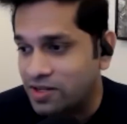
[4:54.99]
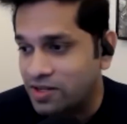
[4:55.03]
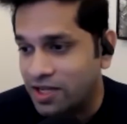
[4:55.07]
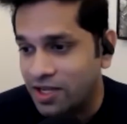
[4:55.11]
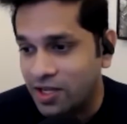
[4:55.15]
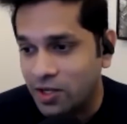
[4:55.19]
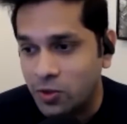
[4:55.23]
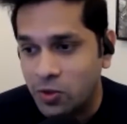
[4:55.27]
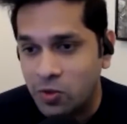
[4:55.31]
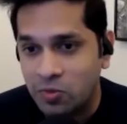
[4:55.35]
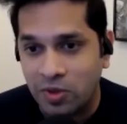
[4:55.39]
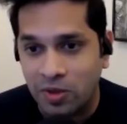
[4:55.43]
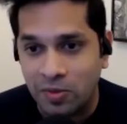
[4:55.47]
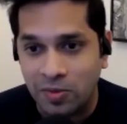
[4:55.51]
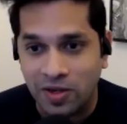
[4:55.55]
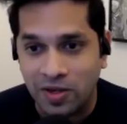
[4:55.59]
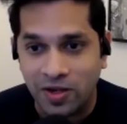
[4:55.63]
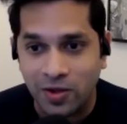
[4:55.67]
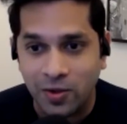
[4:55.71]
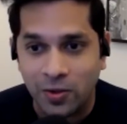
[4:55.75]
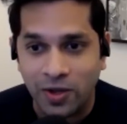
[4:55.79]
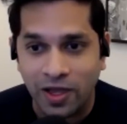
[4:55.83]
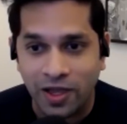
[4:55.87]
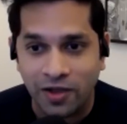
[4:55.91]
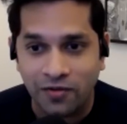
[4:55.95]
Like, people are
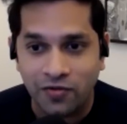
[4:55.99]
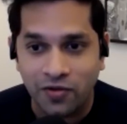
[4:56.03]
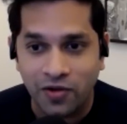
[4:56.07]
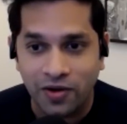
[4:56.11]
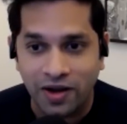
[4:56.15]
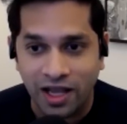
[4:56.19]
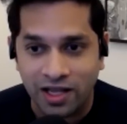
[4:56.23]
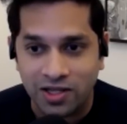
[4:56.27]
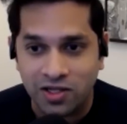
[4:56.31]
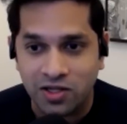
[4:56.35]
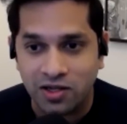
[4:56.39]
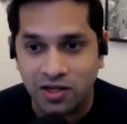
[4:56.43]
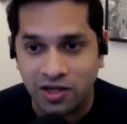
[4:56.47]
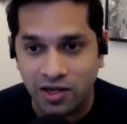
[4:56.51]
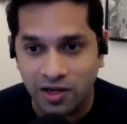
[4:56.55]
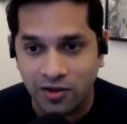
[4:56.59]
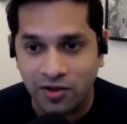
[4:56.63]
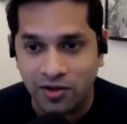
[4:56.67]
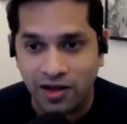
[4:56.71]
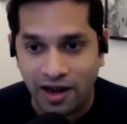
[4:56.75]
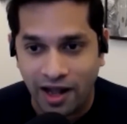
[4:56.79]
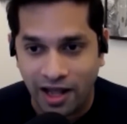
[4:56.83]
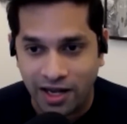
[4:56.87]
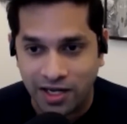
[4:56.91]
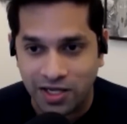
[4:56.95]
looking for
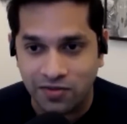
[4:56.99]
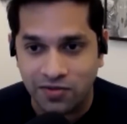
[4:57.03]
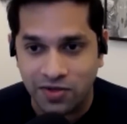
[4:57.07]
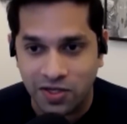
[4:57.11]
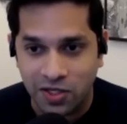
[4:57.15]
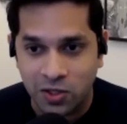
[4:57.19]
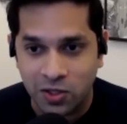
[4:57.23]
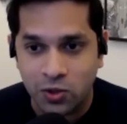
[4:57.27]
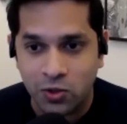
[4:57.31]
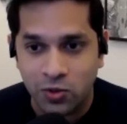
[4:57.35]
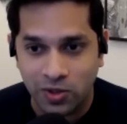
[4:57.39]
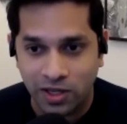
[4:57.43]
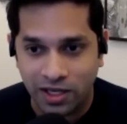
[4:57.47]
extracurricular activities too.